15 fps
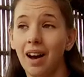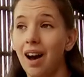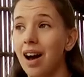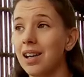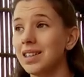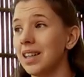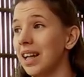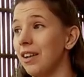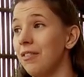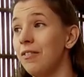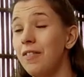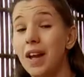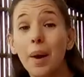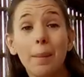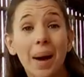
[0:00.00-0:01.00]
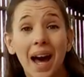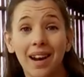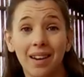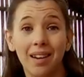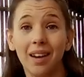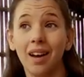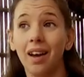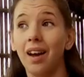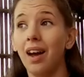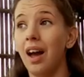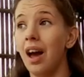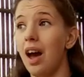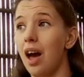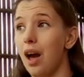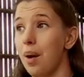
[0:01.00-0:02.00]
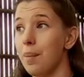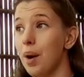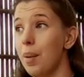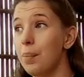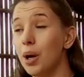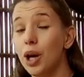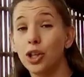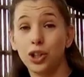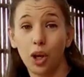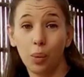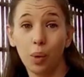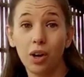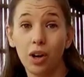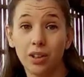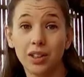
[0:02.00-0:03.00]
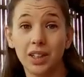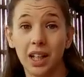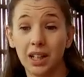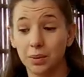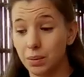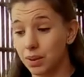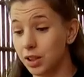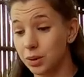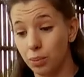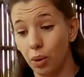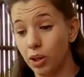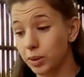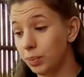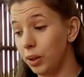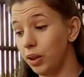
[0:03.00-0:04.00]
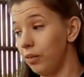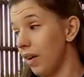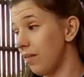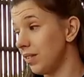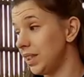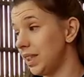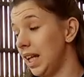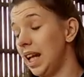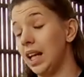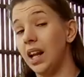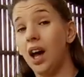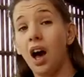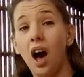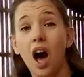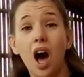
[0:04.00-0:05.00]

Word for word: cars like a Fiat Panda, um, a Peugeot 106 with the smallest boot you've ever seen,